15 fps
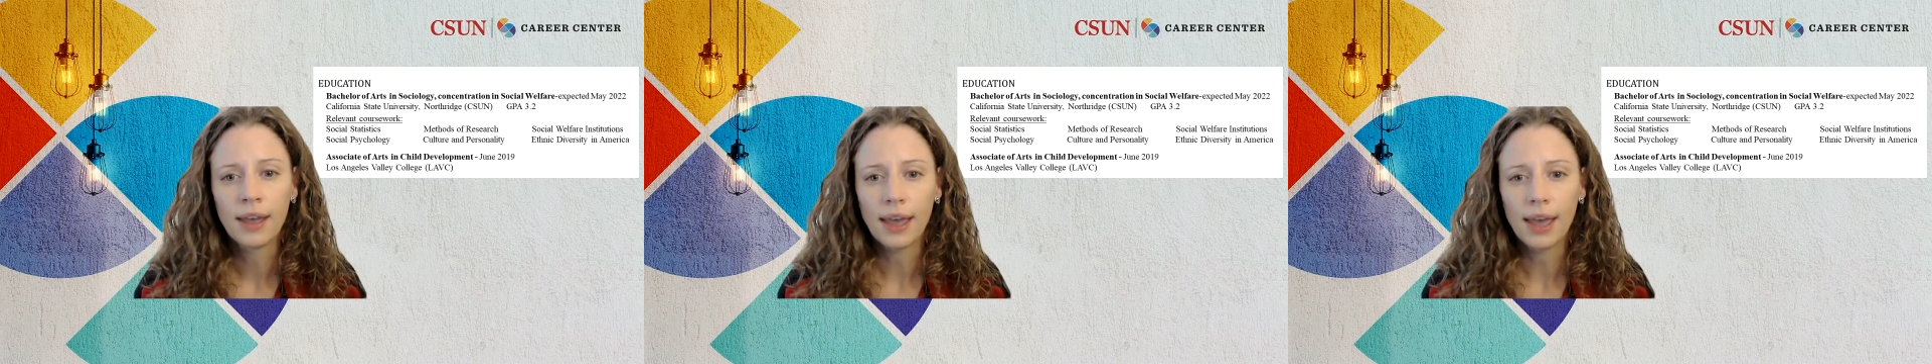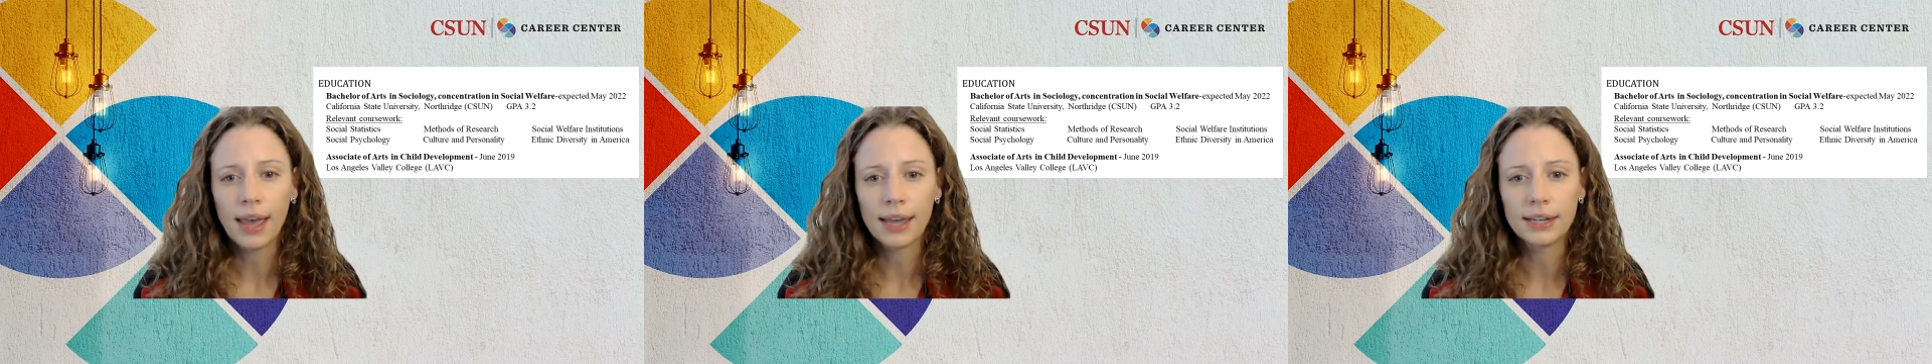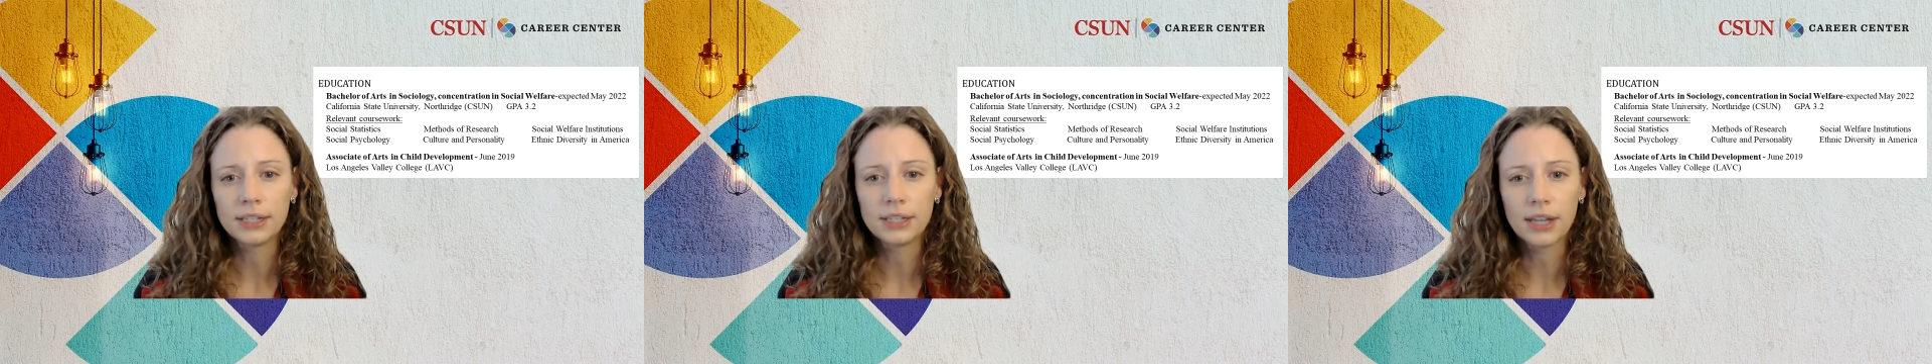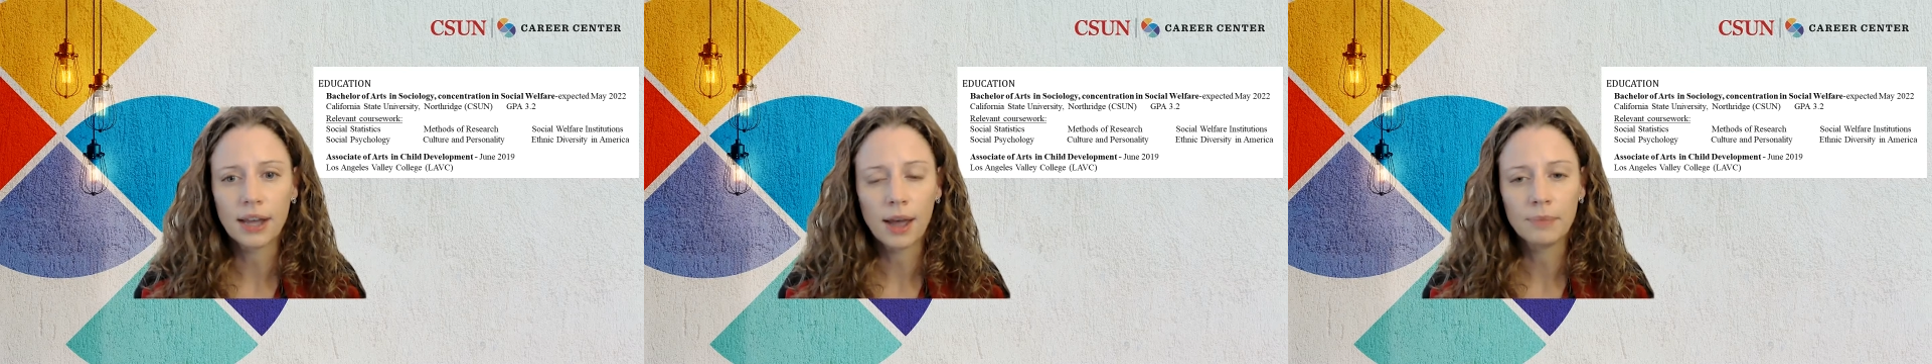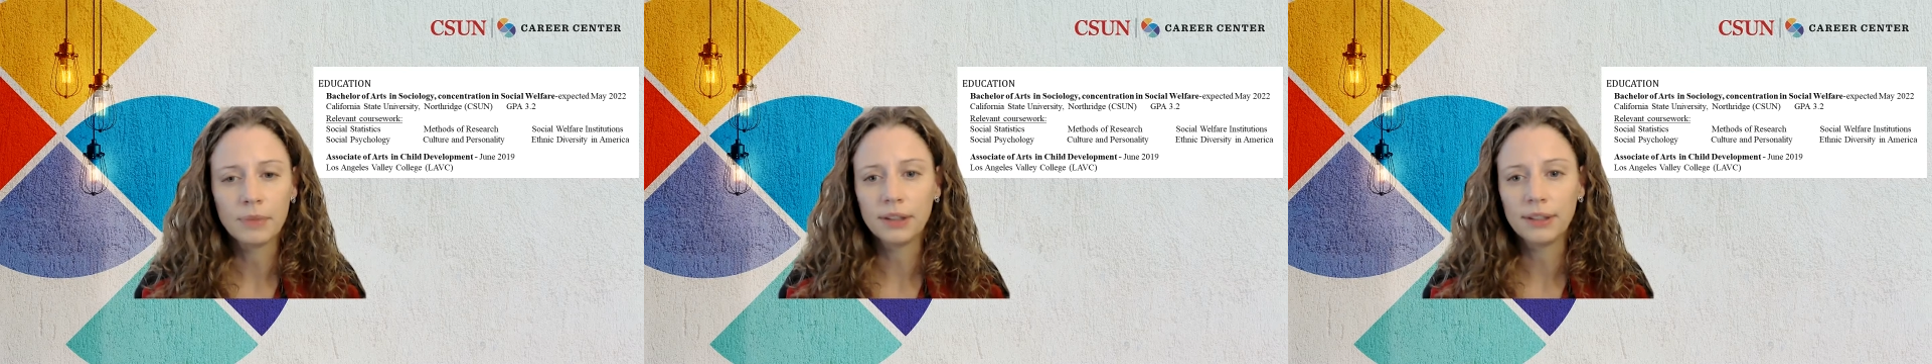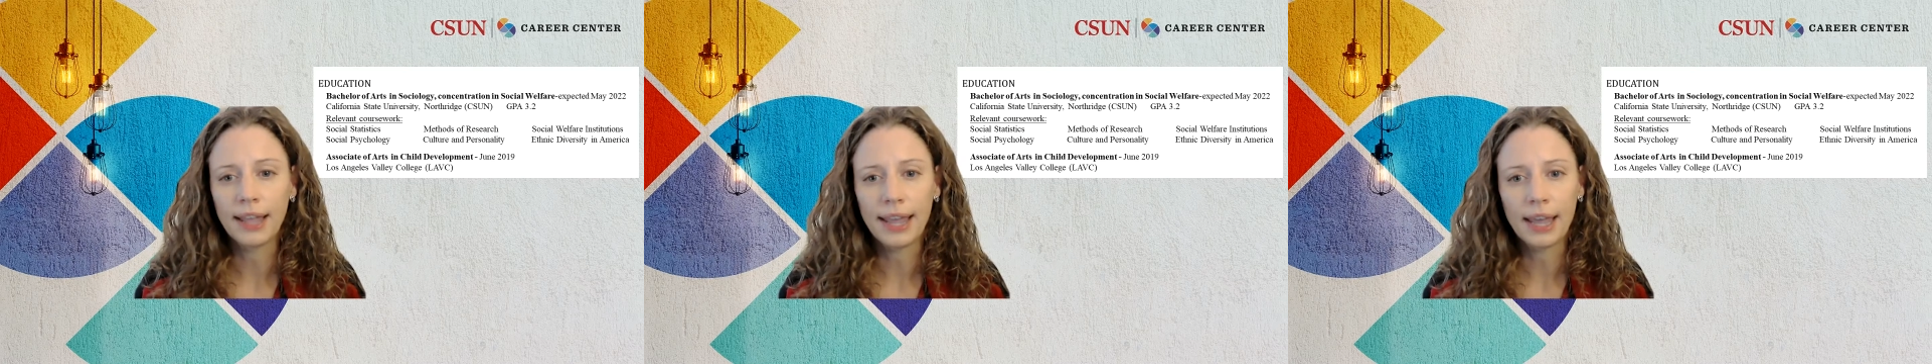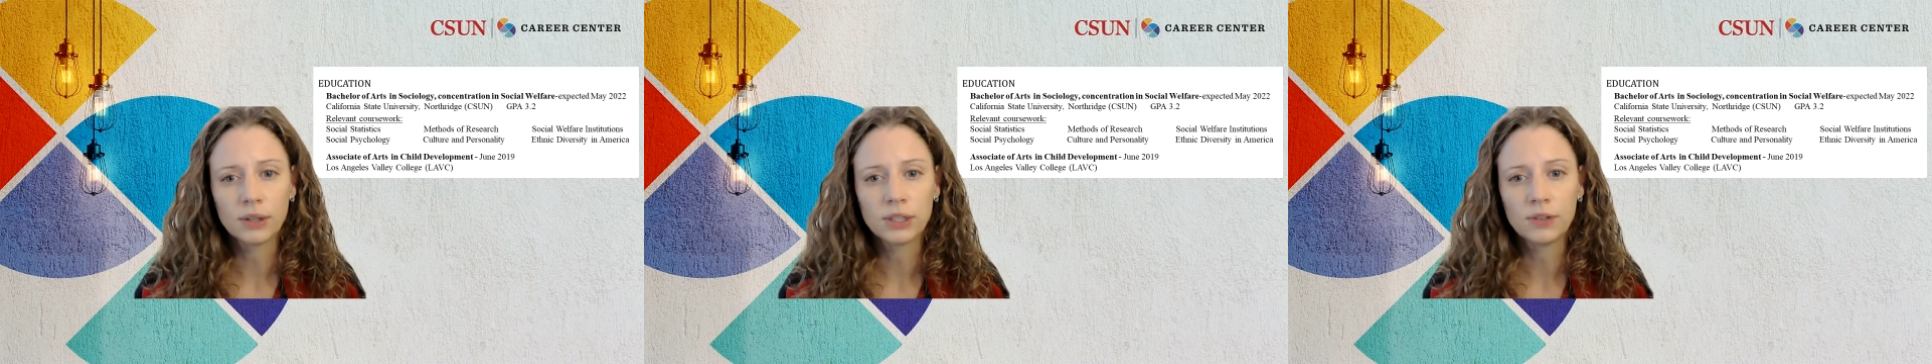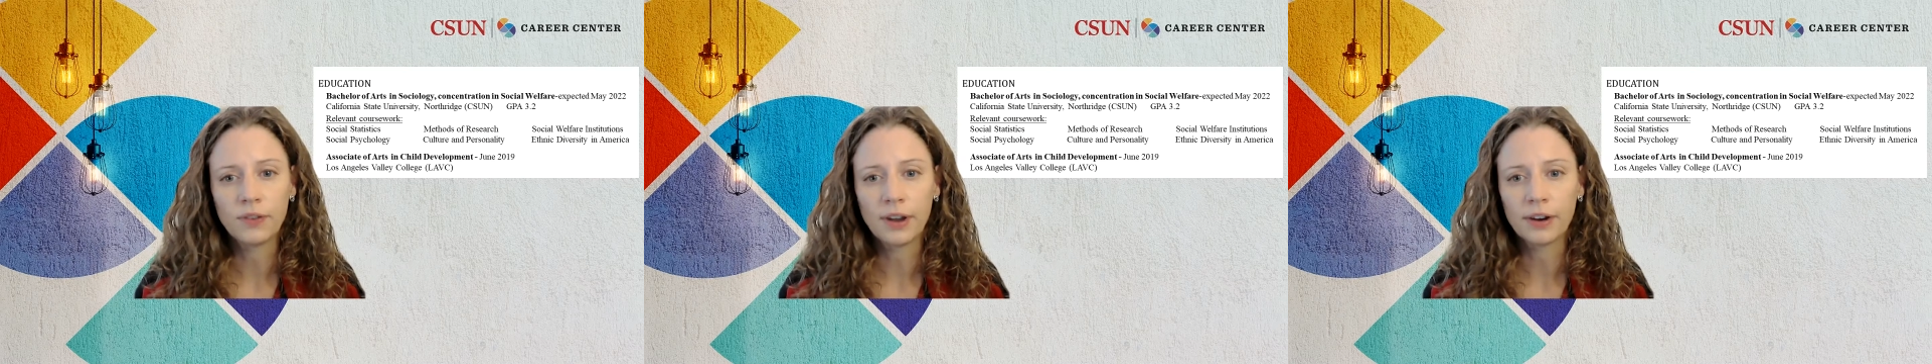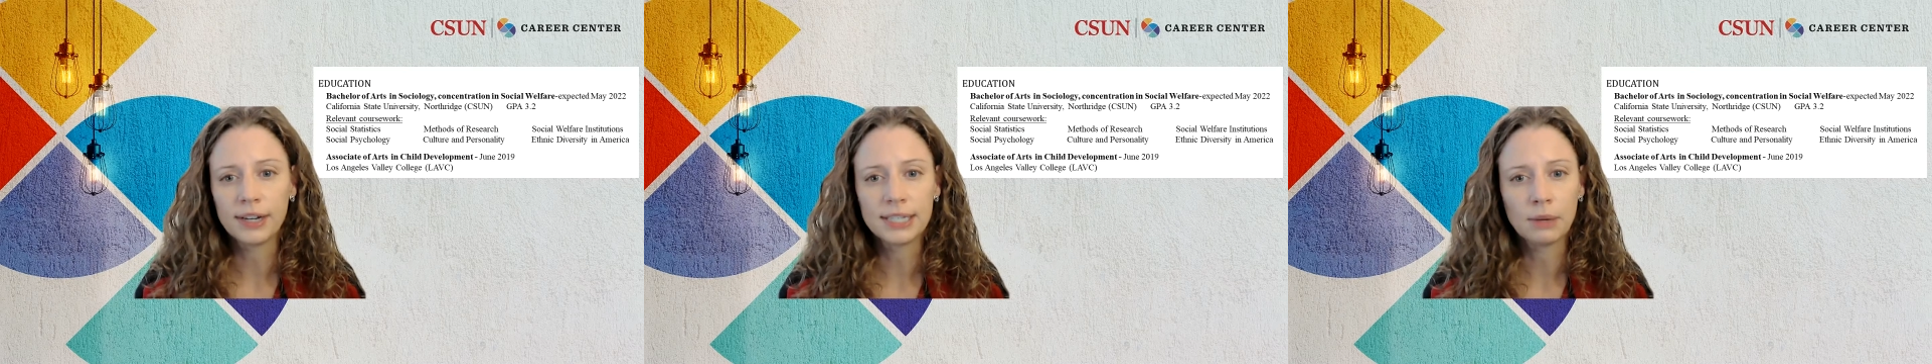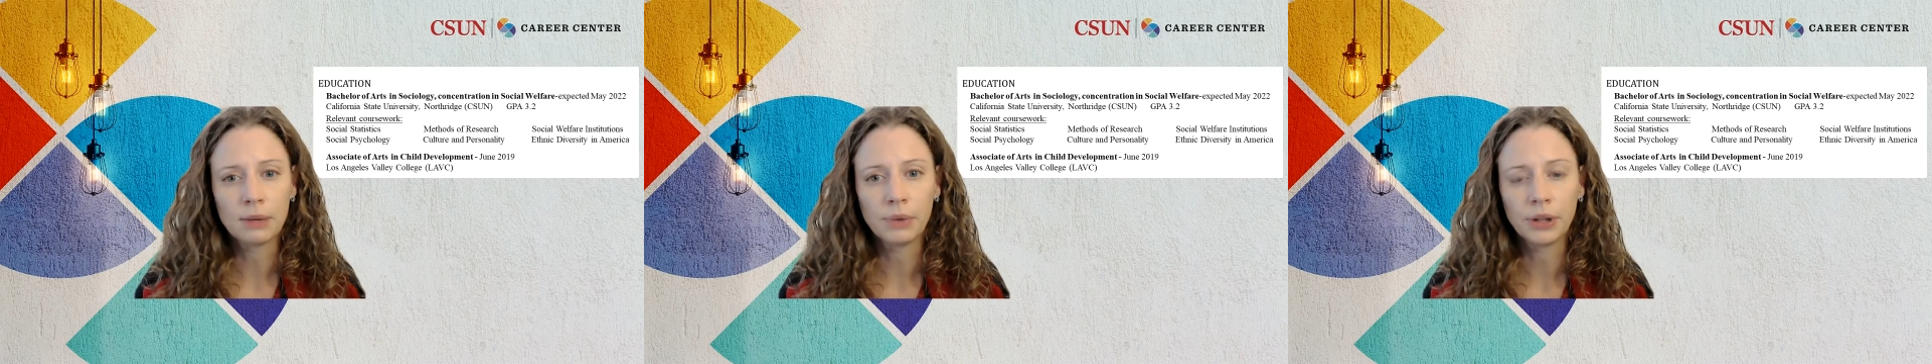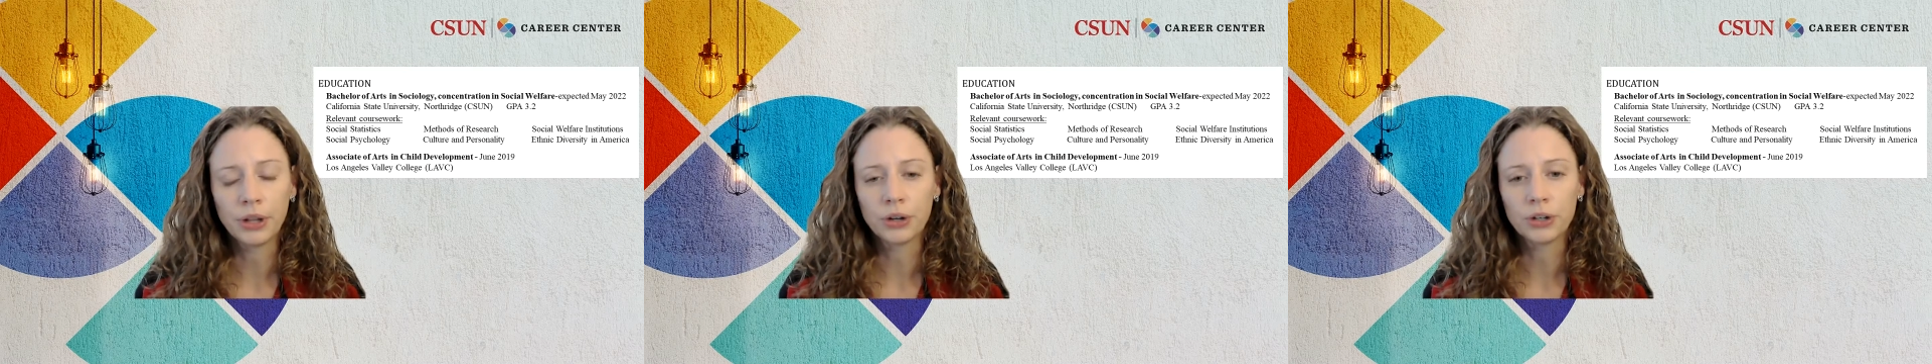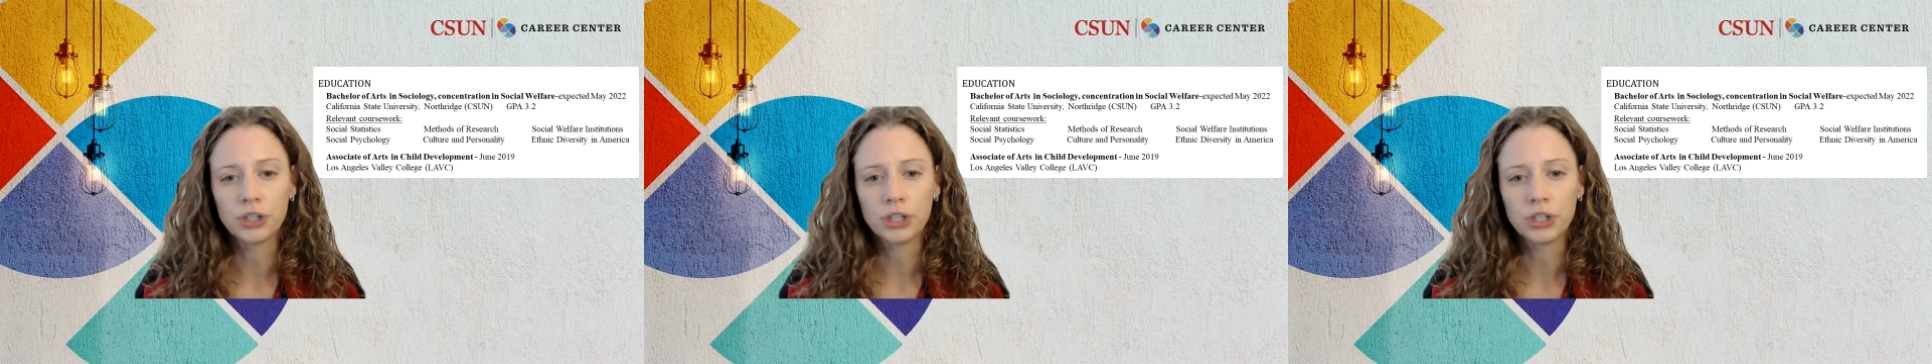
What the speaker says: and the layout's very similar